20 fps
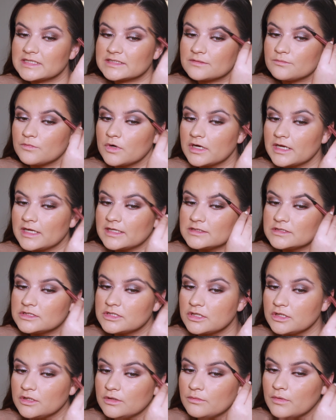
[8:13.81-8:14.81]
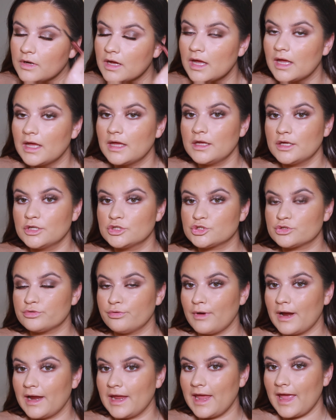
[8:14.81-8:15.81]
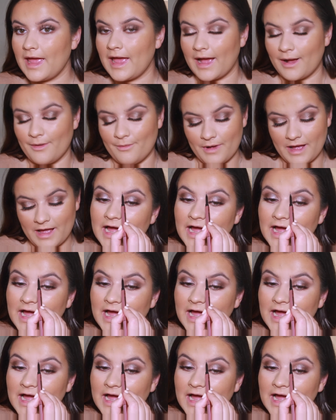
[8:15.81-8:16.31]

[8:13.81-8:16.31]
as I'm wanting to try it out.